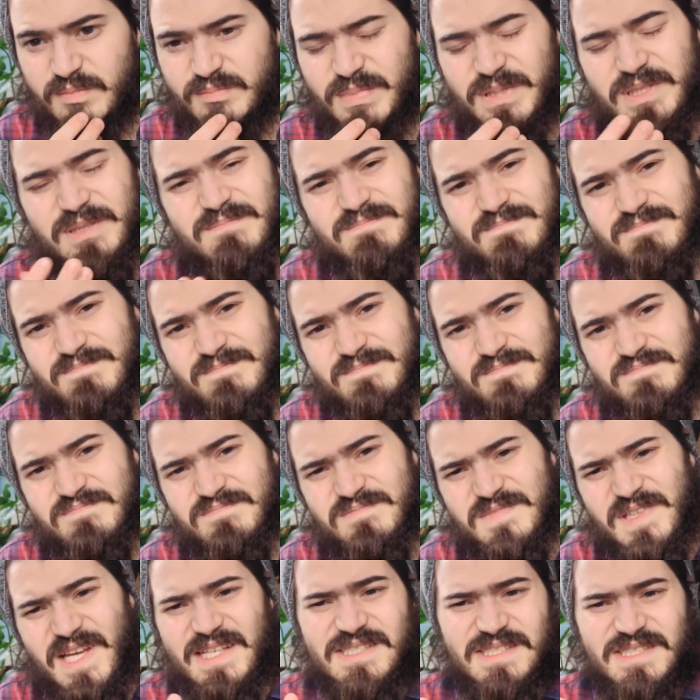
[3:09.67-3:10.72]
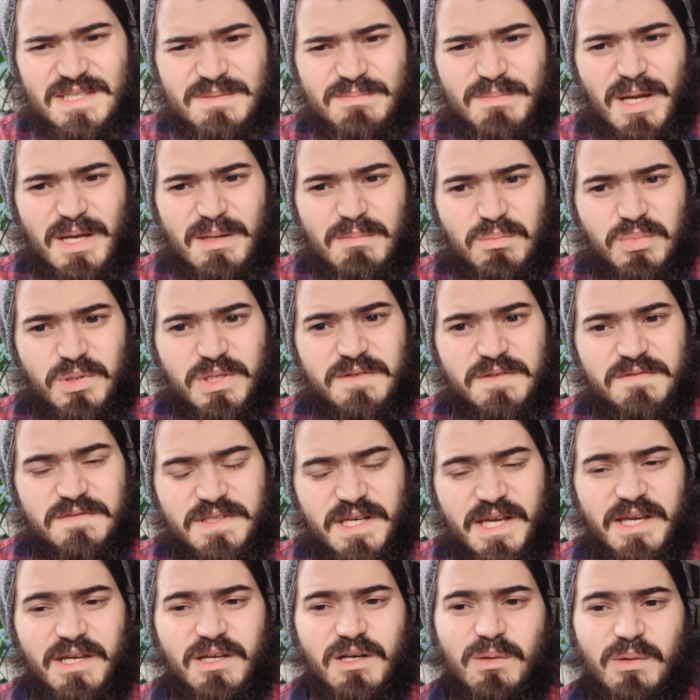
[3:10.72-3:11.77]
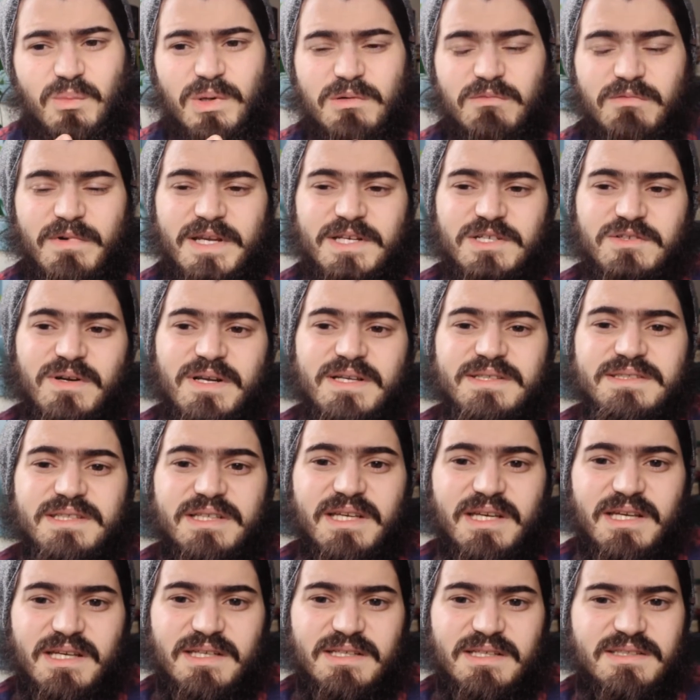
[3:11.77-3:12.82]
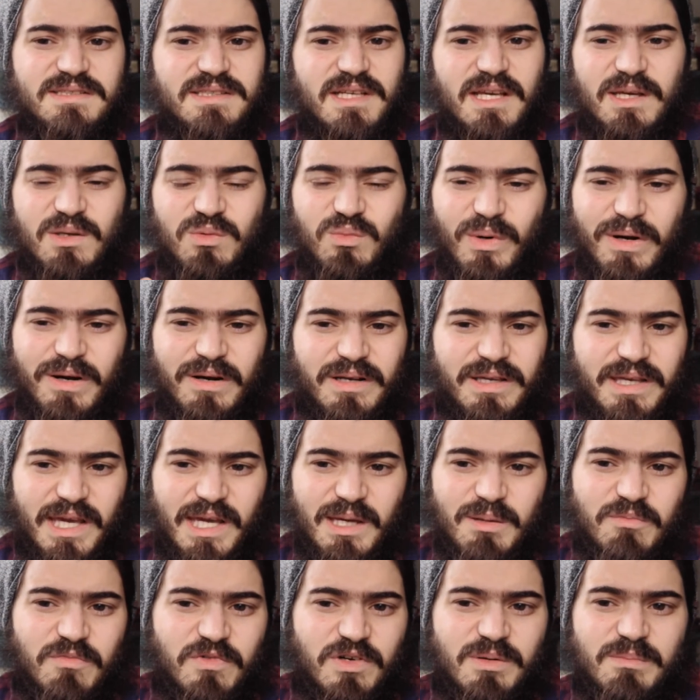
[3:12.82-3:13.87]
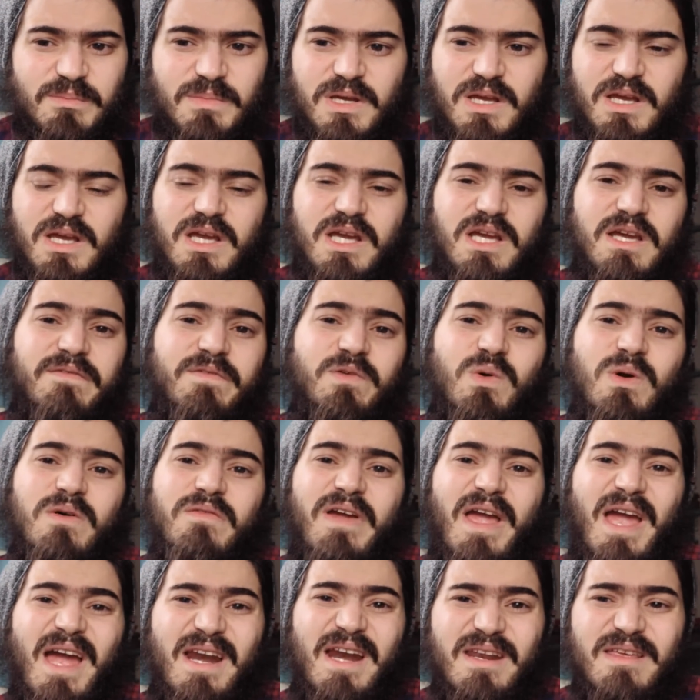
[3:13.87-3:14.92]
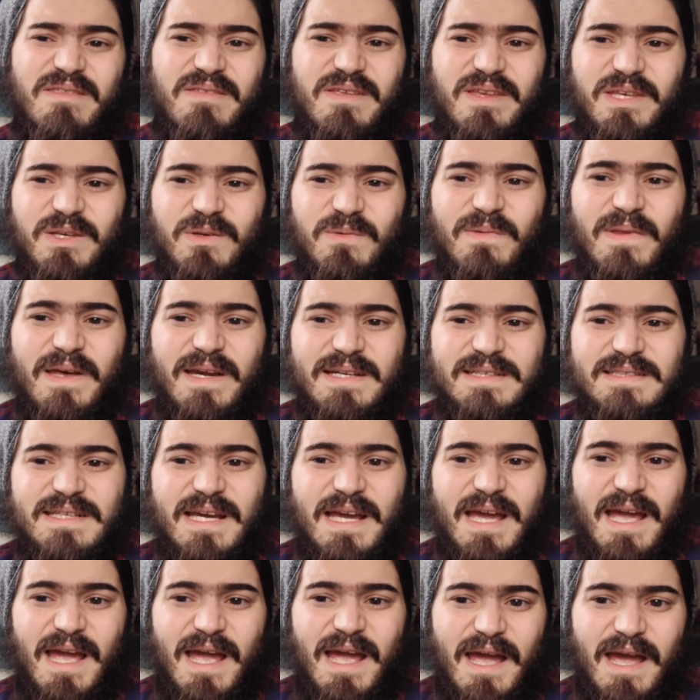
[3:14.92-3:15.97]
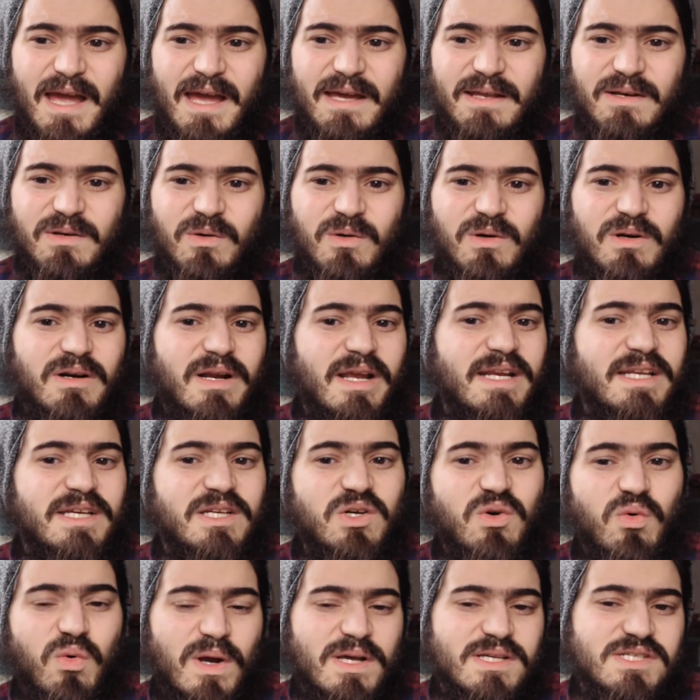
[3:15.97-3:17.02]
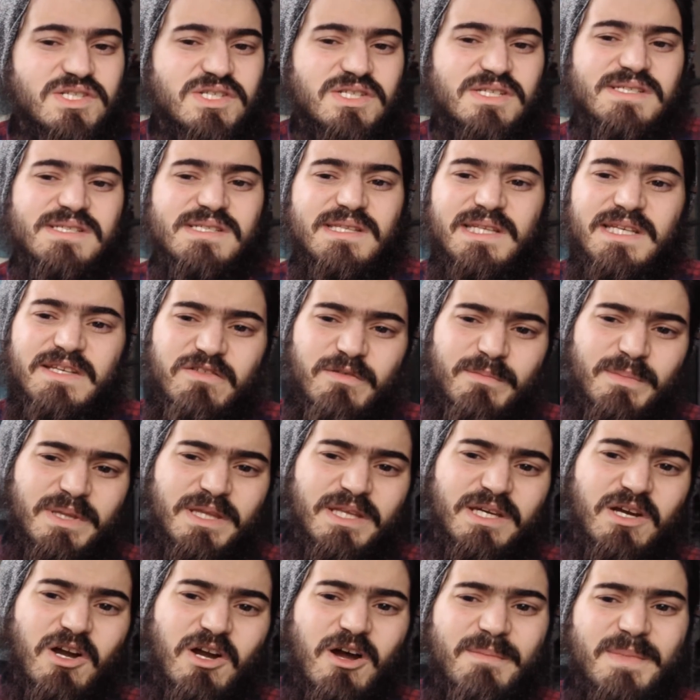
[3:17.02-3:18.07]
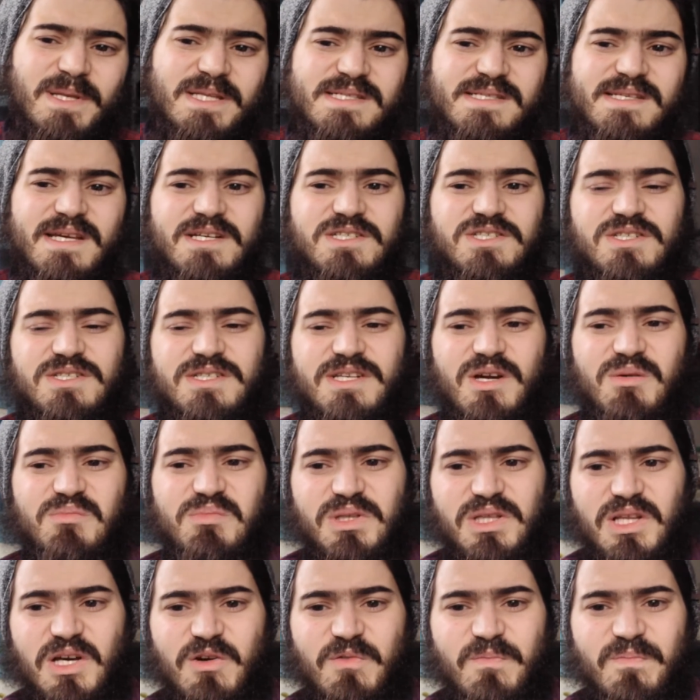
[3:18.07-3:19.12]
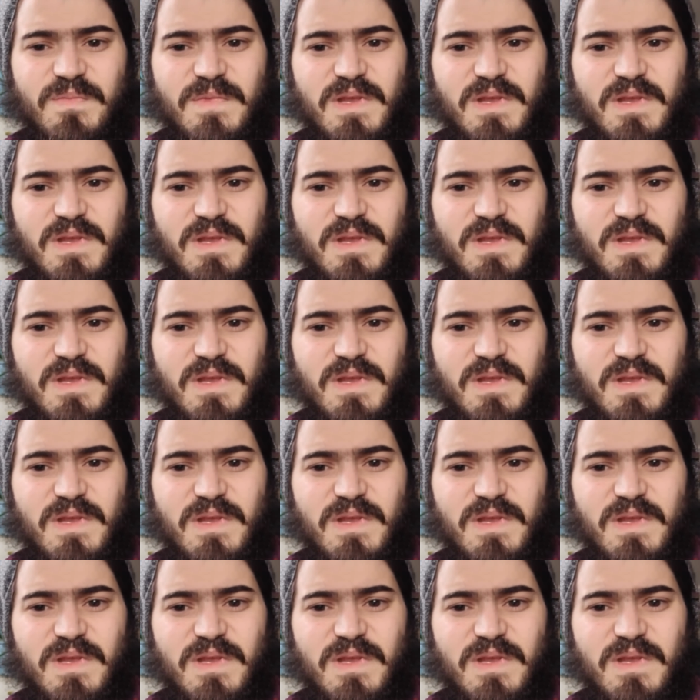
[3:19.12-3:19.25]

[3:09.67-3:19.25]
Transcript: But that's just my brief take on what ray tracing is and where it came from. If you have anything you'd like to add or any questions, leave them in the comments section down below.